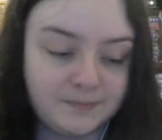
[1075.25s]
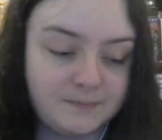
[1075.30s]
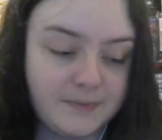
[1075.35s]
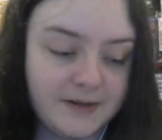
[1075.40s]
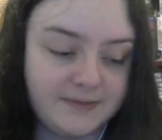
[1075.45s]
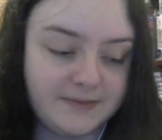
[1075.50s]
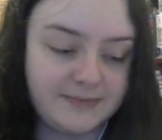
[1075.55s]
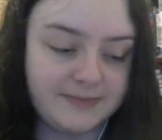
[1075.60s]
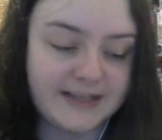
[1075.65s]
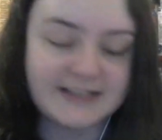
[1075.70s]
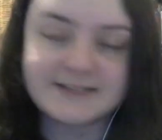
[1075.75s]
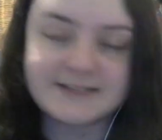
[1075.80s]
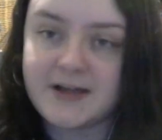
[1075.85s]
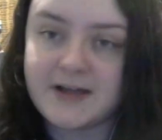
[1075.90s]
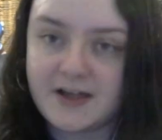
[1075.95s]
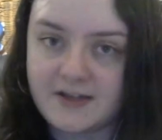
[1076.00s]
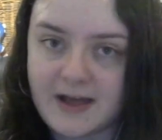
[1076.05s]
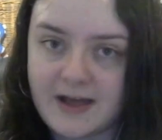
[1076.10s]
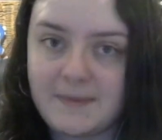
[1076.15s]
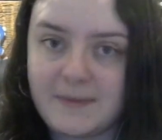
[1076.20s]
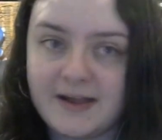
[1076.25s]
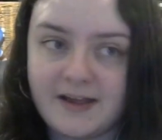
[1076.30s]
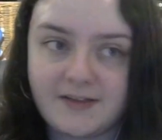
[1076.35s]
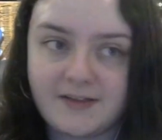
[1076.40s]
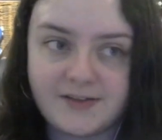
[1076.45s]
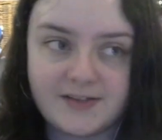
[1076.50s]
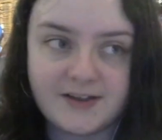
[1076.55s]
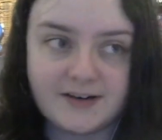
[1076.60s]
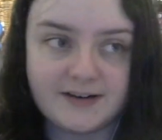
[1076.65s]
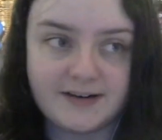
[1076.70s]
But that's my and my
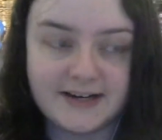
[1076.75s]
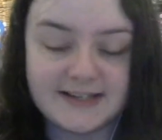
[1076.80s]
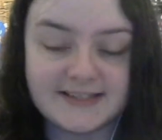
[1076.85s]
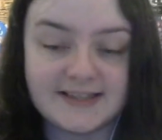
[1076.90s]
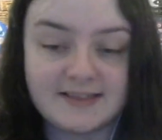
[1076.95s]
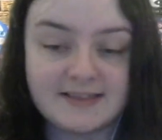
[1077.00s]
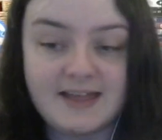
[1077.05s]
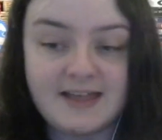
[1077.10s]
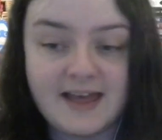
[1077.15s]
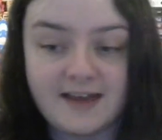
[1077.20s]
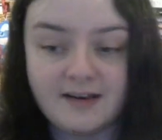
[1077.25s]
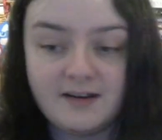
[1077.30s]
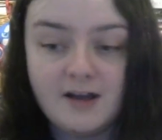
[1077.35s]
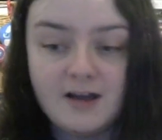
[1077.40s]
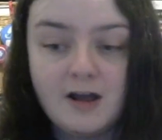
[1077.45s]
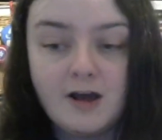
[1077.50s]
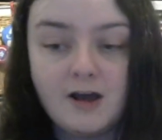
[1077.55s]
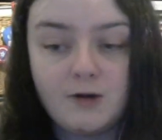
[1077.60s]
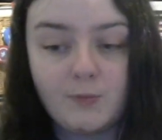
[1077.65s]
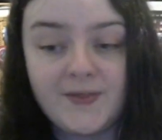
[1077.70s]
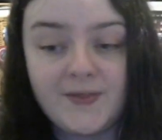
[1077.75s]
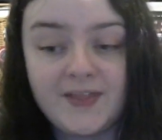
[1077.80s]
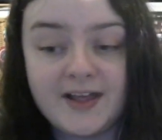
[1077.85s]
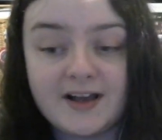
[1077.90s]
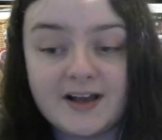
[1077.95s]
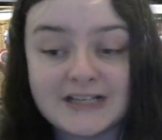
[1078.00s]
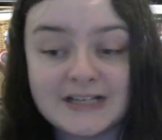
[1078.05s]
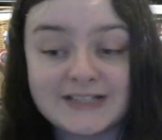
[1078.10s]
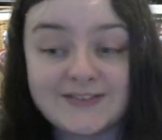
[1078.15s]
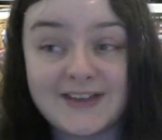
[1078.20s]
other theory is then when they
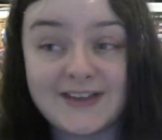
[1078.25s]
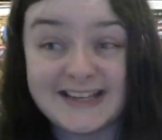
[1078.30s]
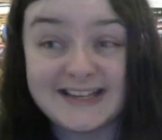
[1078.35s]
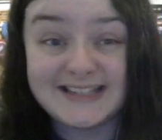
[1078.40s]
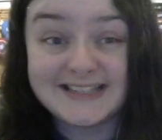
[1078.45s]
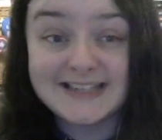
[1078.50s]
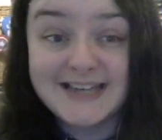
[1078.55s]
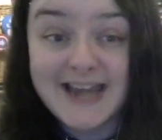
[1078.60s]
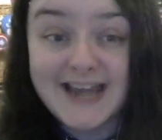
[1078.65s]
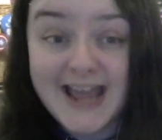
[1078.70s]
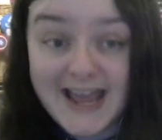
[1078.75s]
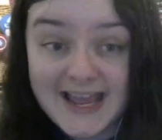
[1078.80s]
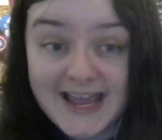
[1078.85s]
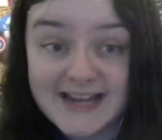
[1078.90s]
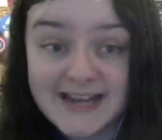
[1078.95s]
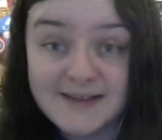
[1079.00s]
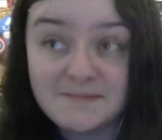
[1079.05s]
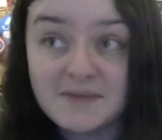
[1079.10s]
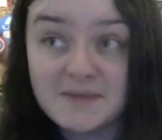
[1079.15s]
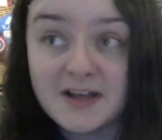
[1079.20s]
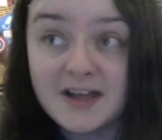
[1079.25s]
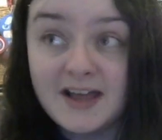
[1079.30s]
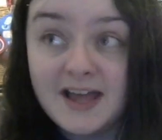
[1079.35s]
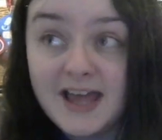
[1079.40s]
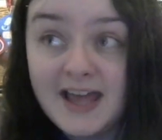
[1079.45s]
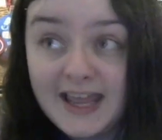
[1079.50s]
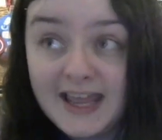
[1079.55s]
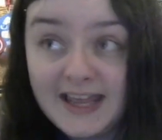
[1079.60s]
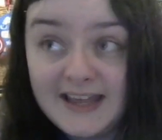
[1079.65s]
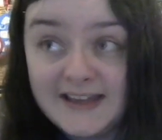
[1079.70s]
asked for his name,
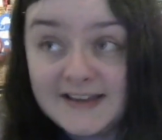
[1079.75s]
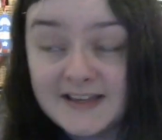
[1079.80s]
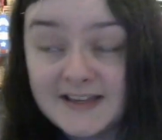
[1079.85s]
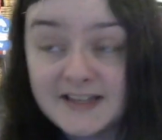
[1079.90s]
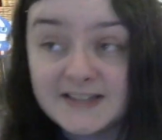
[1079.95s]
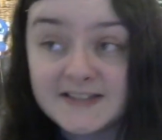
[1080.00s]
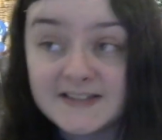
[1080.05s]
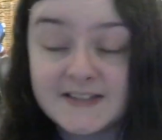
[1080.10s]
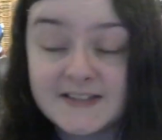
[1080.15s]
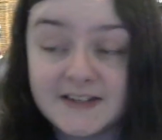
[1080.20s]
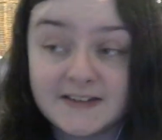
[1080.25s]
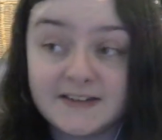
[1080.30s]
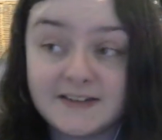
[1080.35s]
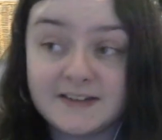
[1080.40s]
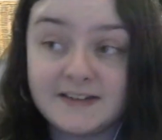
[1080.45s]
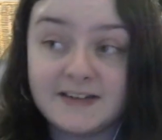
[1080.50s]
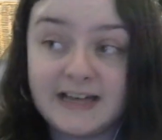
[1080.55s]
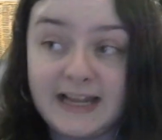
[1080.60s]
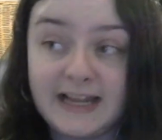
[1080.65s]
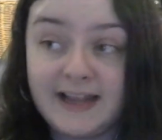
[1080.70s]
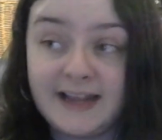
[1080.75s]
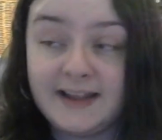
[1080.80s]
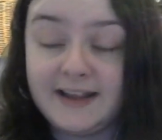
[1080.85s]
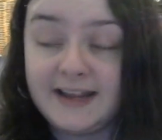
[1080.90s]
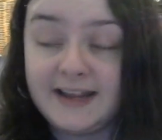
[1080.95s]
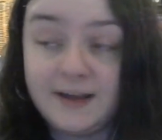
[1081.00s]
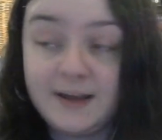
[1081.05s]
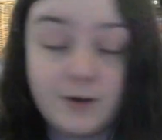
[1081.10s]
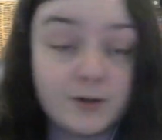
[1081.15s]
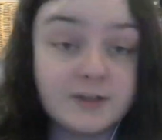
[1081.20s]
he suddenly
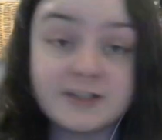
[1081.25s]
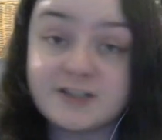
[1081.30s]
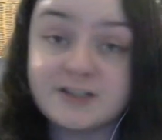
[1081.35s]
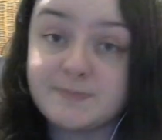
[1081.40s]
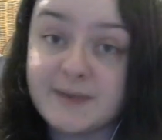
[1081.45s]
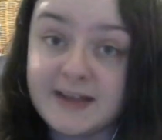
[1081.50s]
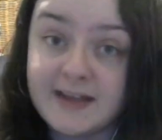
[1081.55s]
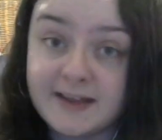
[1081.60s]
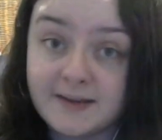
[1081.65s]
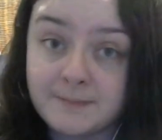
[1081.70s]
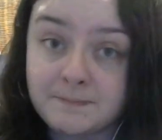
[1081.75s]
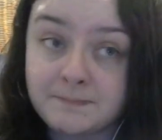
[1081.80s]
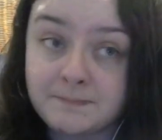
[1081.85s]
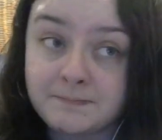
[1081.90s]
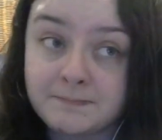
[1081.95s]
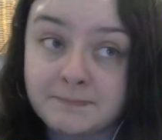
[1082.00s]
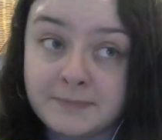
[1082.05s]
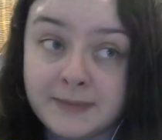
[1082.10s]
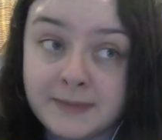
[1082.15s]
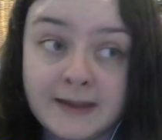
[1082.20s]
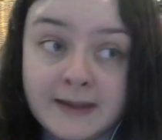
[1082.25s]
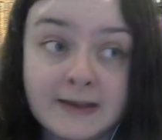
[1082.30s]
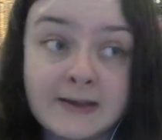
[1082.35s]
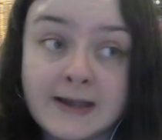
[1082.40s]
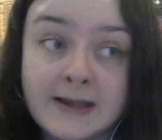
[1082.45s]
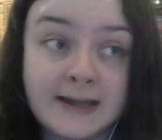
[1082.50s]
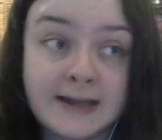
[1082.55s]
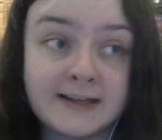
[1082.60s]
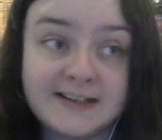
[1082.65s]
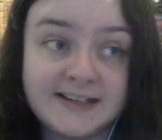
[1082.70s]
he couldn't speak
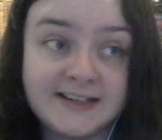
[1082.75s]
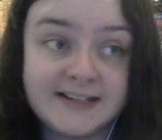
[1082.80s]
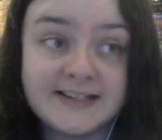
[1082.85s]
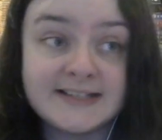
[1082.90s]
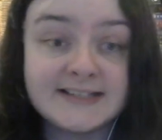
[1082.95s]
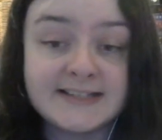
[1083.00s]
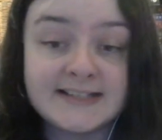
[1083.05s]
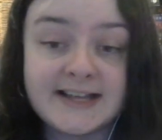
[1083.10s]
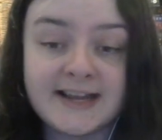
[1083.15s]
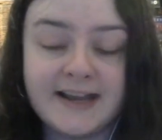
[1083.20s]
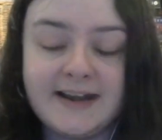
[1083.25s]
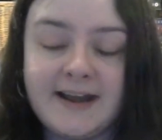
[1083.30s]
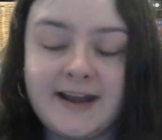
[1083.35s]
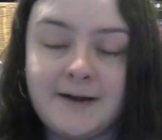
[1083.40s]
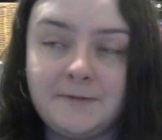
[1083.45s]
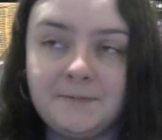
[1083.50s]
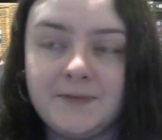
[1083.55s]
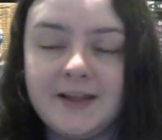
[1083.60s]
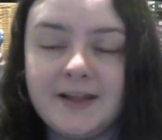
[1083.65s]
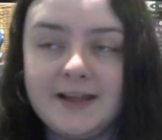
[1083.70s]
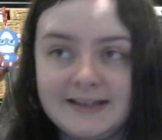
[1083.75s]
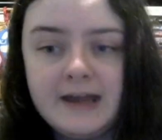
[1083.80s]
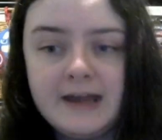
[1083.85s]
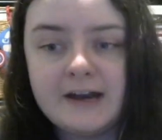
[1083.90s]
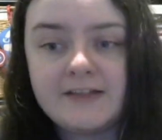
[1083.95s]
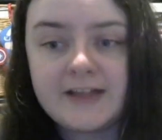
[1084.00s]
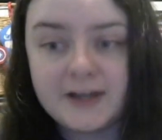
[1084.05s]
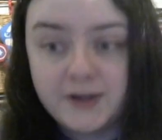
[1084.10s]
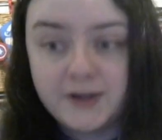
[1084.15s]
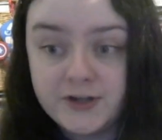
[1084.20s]
and um, he didn't say it. Now,
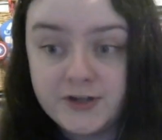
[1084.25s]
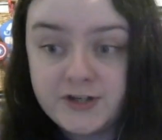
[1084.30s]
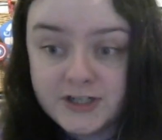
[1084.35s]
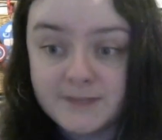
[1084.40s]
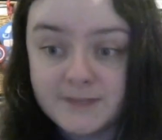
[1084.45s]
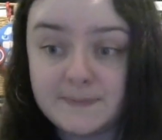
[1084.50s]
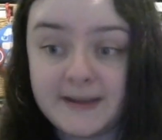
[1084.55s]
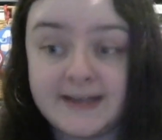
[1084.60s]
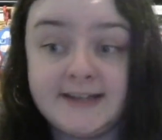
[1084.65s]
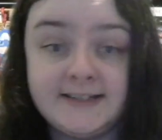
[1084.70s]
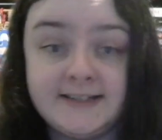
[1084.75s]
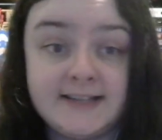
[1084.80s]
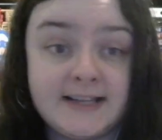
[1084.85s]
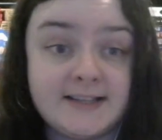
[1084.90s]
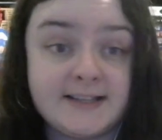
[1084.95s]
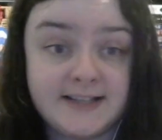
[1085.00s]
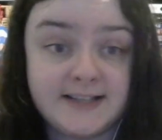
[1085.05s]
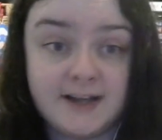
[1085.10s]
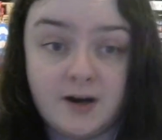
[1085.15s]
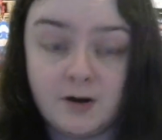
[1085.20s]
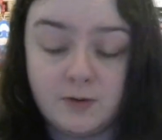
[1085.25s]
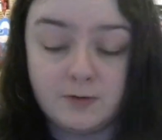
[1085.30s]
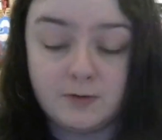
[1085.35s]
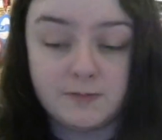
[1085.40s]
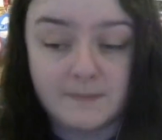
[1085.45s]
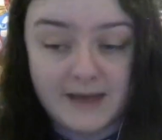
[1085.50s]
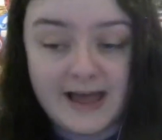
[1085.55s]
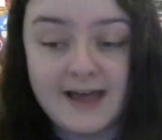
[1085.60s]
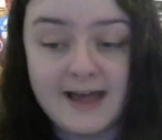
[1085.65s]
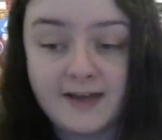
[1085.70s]
now that could just be an intensely
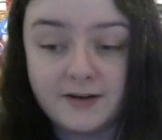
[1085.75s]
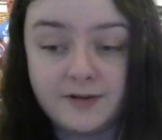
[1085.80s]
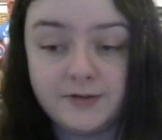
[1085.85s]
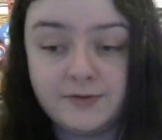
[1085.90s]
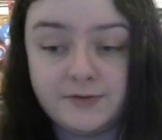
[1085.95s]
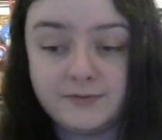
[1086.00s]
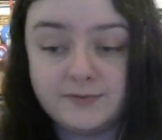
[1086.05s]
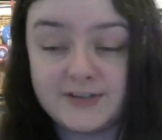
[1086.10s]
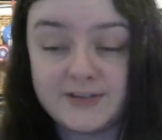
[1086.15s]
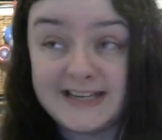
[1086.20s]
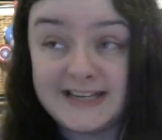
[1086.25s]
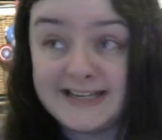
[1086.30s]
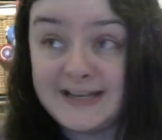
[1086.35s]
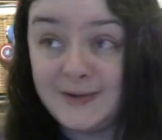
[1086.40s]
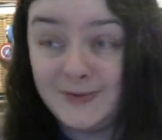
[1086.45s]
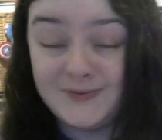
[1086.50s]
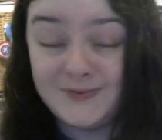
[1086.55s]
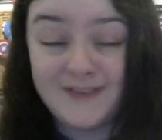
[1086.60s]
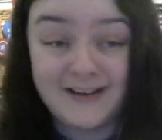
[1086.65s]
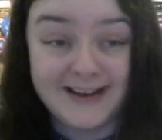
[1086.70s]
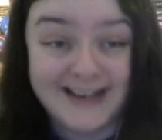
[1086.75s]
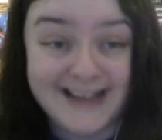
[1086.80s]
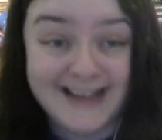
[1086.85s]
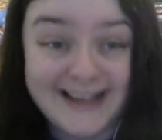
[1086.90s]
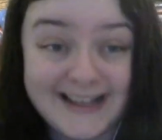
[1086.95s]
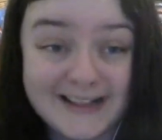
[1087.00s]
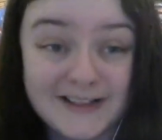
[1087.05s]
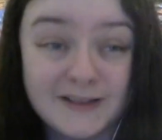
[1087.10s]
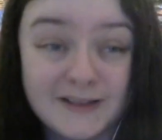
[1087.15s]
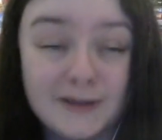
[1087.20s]
old man who's who's very
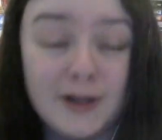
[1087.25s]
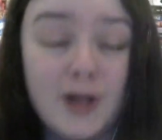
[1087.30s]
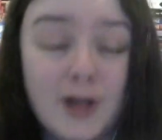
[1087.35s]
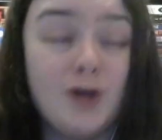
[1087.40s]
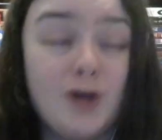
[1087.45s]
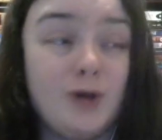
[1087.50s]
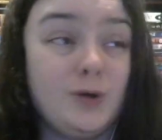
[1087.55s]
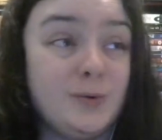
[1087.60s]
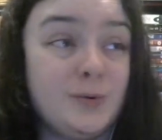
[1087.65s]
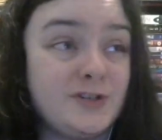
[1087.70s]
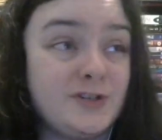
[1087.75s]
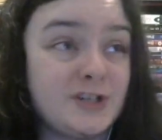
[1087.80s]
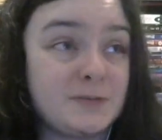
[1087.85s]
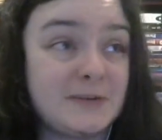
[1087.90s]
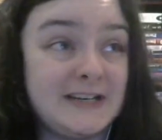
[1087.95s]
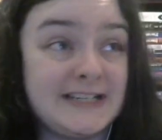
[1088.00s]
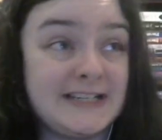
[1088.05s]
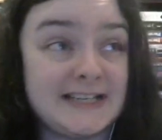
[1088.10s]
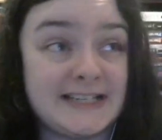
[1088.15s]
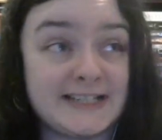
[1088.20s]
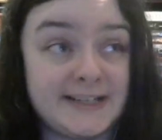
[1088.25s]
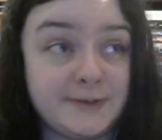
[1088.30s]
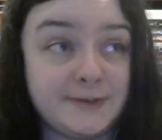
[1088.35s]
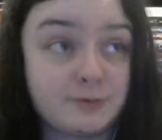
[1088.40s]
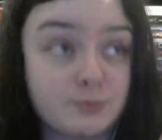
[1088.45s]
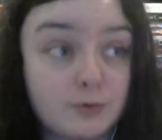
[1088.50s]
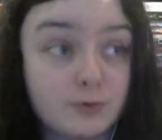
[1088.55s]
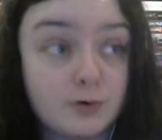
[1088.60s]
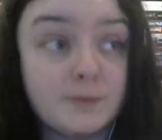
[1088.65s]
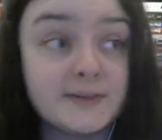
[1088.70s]
ill, who has just been intensely
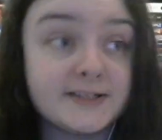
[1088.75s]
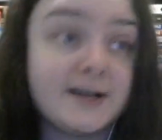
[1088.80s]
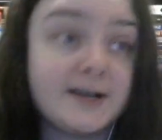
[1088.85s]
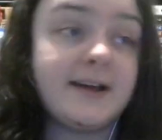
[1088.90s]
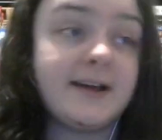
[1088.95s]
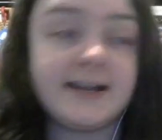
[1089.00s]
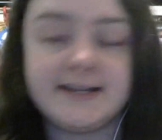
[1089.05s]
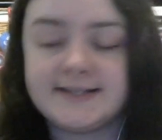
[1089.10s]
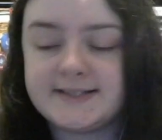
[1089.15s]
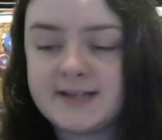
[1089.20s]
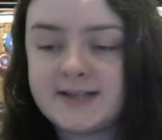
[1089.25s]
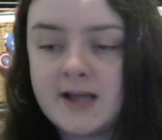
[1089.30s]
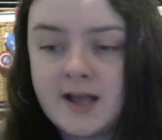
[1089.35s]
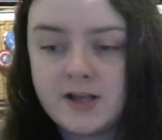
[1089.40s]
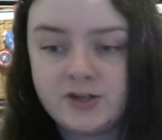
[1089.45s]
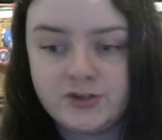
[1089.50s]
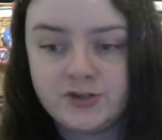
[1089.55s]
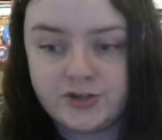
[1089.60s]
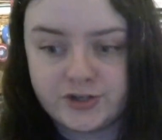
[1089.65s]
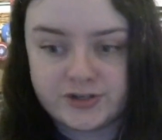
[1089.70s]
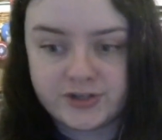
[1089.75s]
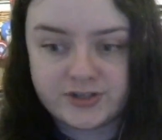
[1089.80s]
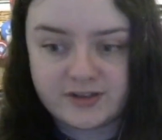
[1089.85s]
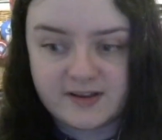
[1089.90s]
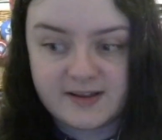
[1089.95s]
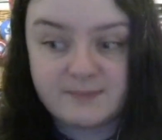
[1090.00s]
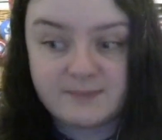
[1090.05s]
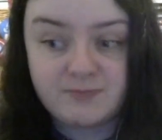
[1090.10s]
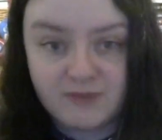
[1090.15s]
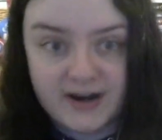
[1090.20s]
traumatized,
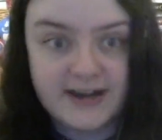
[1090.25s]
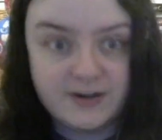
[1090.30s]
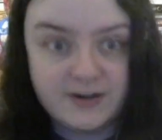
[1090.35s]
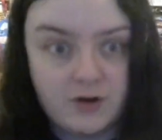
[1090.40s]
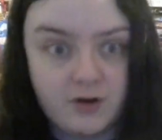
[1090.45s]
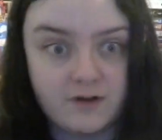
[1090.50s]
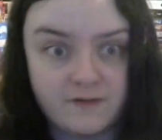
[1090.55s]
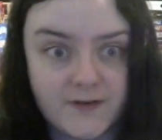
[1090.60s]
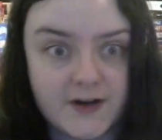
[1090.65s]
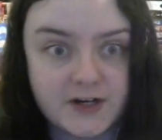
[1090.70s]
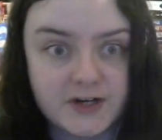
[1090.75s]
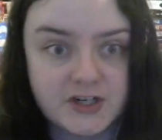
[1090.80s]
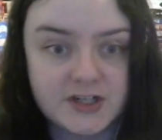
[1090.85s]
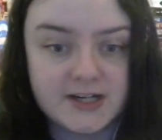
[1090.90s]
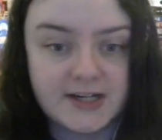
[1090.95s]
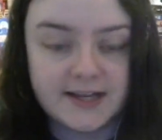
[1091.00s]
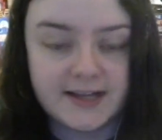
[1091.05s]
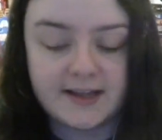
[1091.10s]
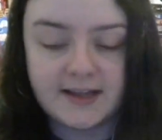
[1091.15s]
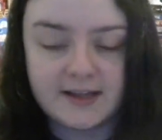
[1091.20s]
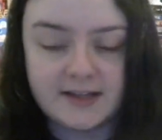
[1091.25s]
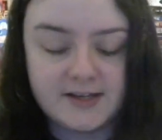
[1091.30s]
just brain not functioning.